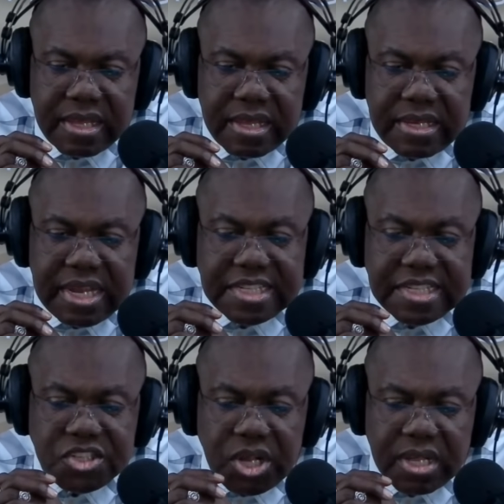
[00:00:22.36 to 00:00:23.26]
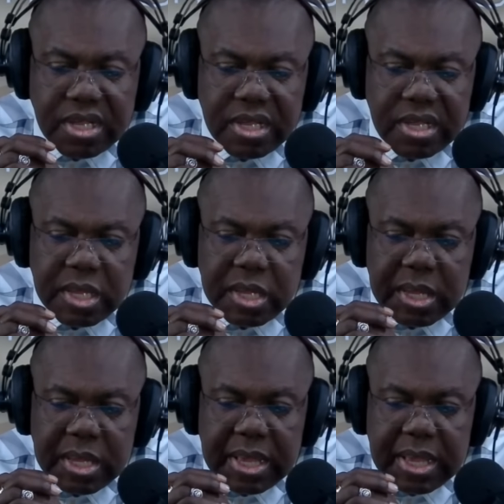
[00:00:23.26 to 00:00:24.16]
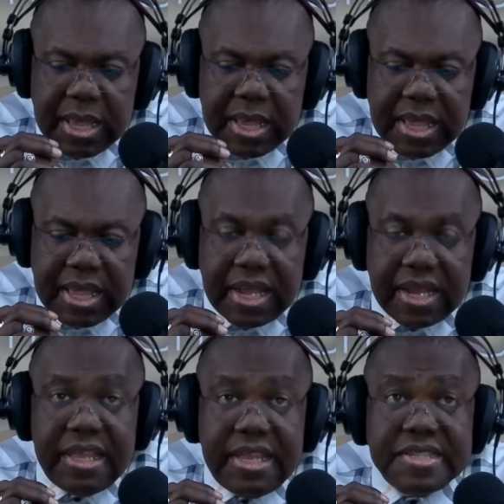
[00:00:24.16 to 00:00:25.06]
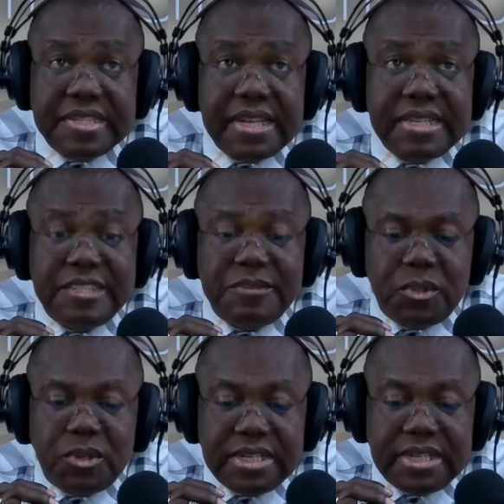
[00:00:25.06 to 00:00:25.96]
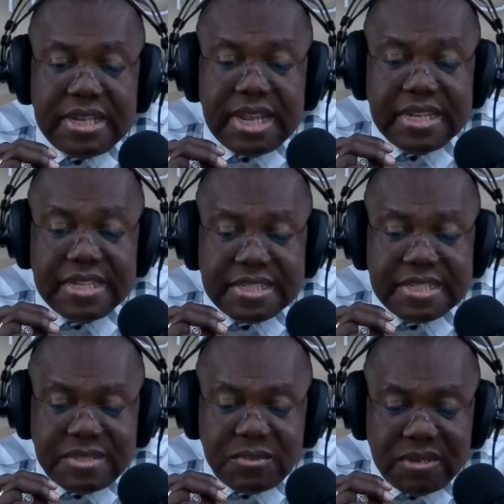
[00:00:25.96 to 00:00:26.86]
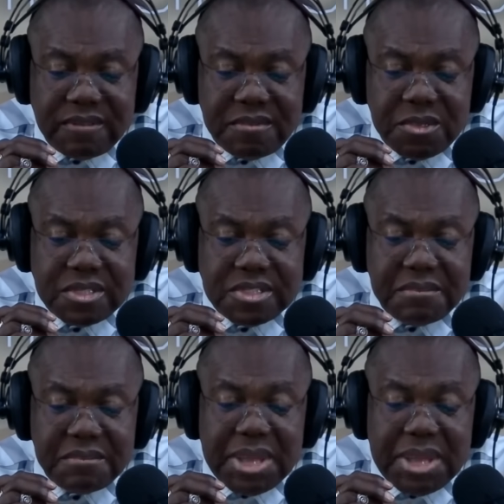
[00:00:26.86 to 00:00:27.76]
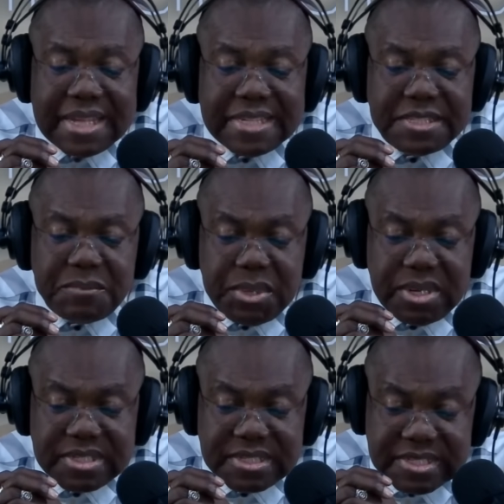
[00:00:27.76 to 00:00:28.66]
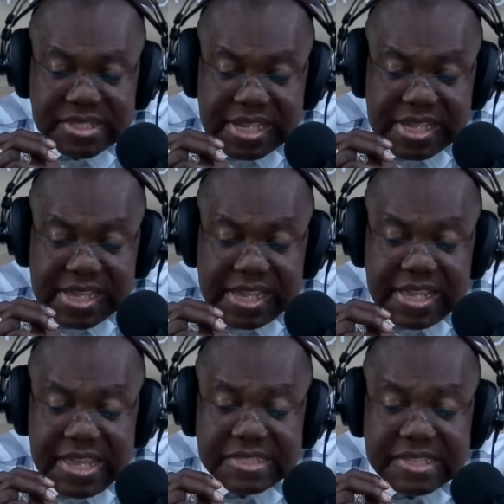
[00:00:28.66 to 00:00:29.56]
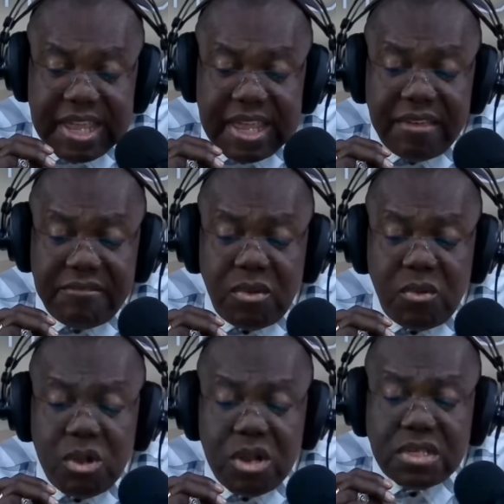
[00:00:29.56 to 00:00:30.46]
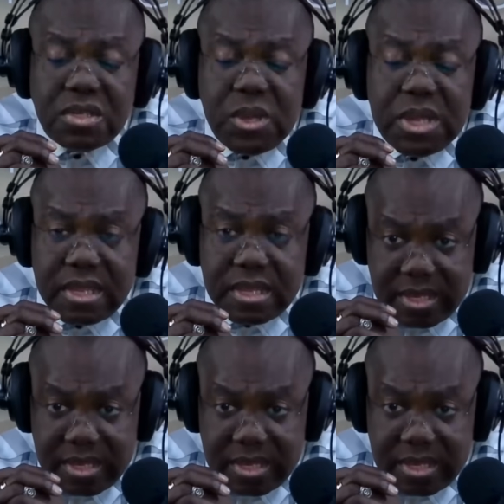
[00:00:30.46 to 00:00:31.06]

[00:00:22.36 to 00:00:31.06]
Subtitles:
Dennis Cheung. And he said this morning, Dennis is one of the most unbiased persons he has ever worked with.